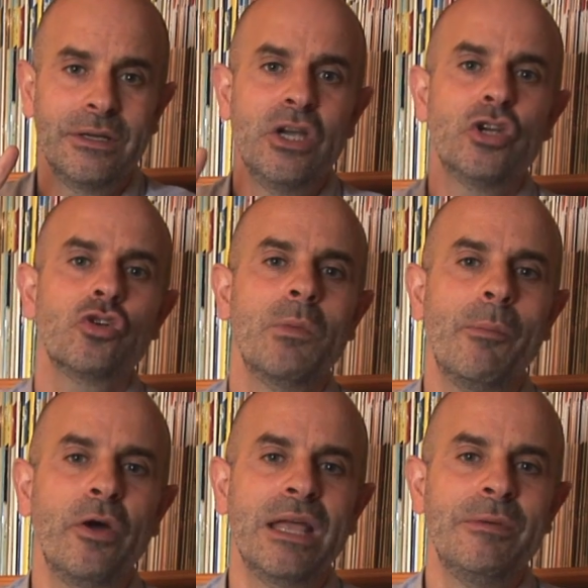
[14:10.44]
I say
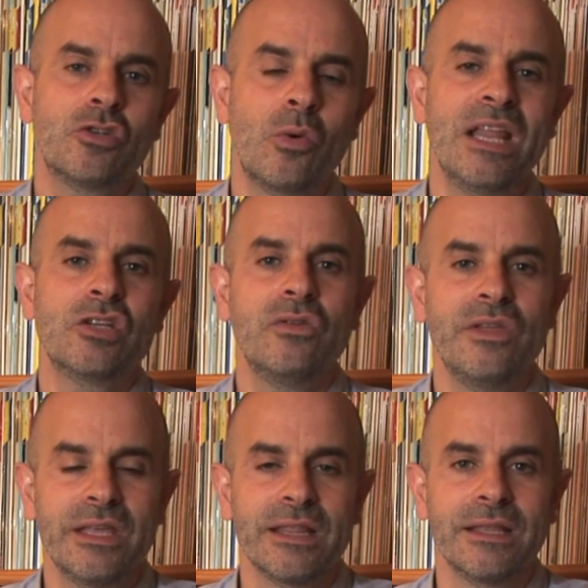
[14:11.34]
this because if you
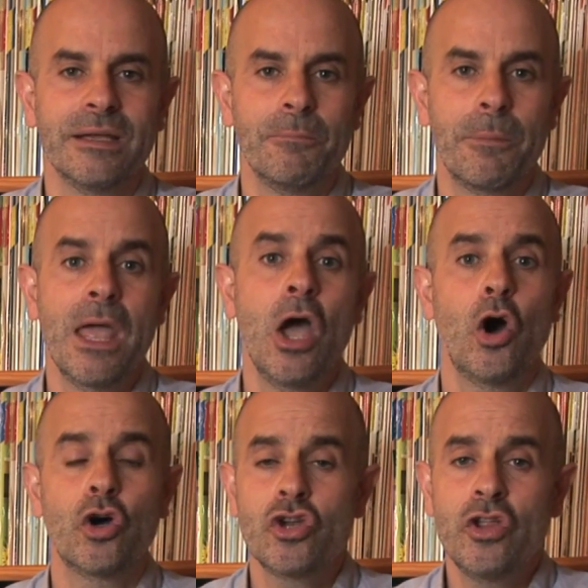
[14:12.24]
do this
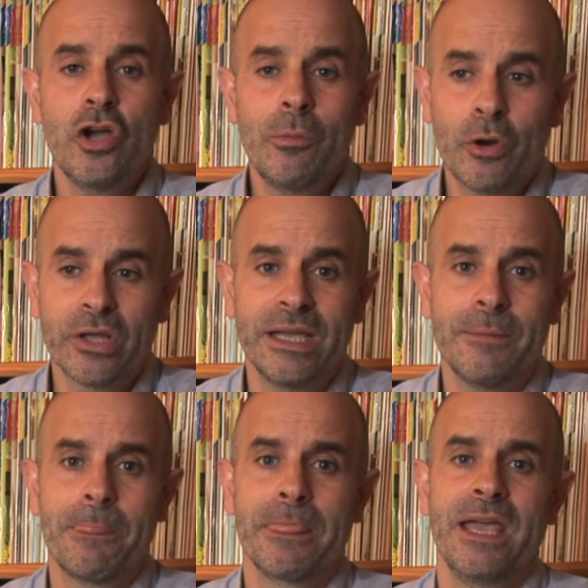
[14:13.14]
activity with the
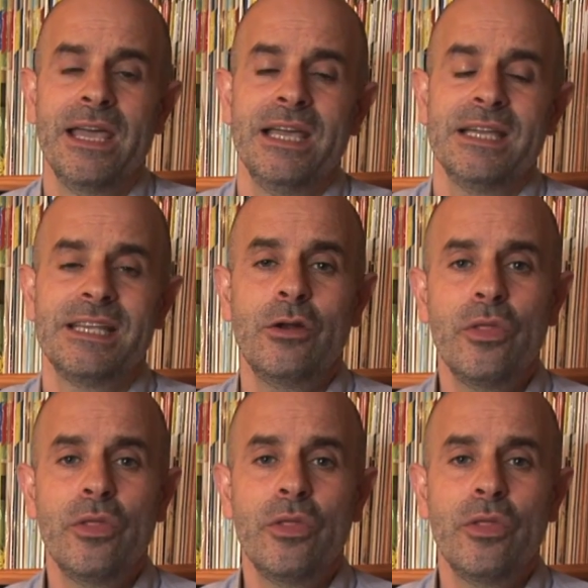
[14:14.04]
whole class,